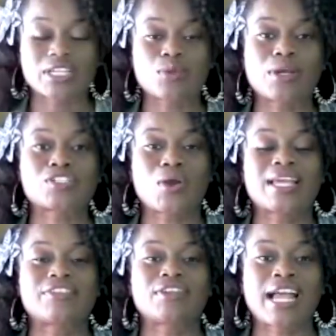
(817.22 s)
So anyways, go
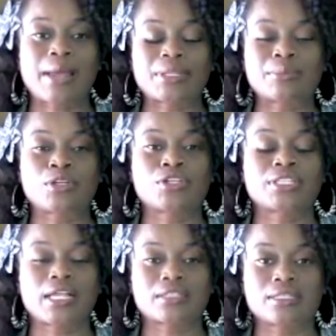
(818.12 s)
ahead and leave a comment. Let me know
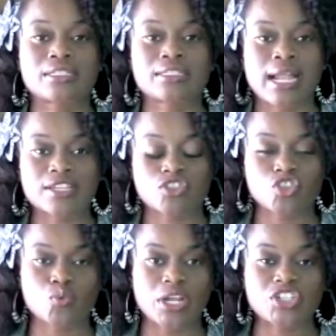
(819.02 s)
your thoughts on this entire
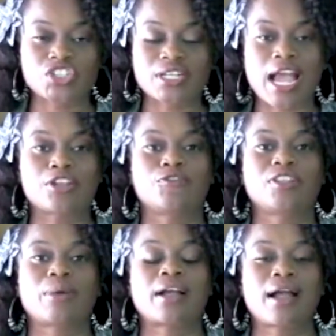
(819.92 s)
situation. How do you
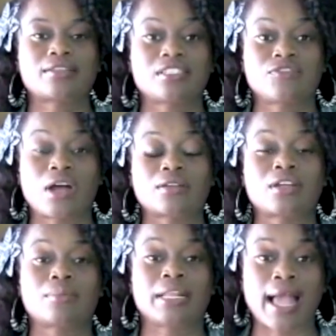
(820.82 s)
feel about Countess Vaughn
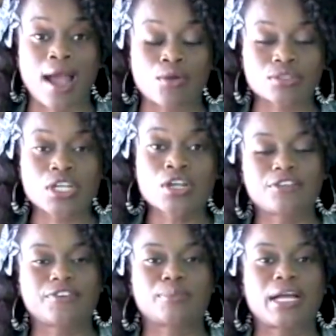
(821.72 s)
coming out? How
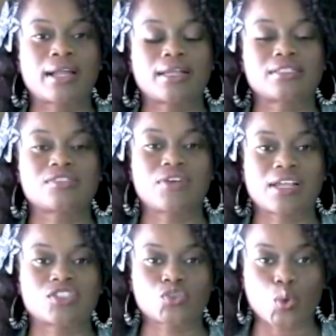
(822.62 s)
do you feel about Countess
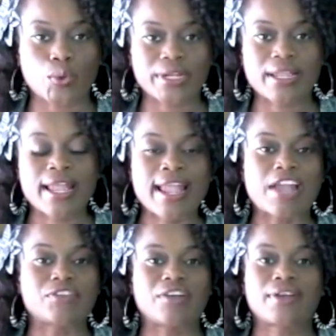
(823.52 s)
Vaughn's story?
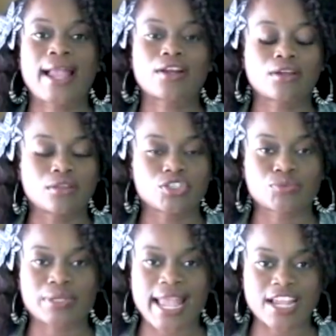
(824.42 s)
Have you ever had an
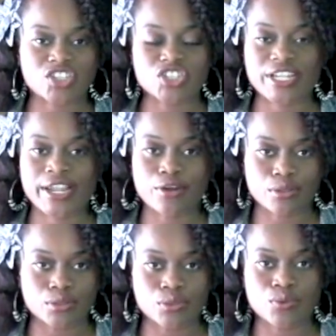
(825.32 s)
allergic reaction to
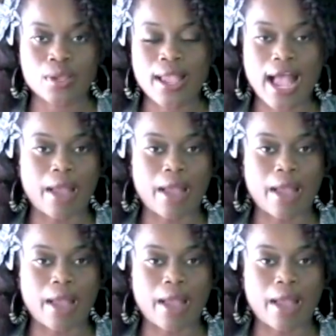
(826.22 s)
hair glue?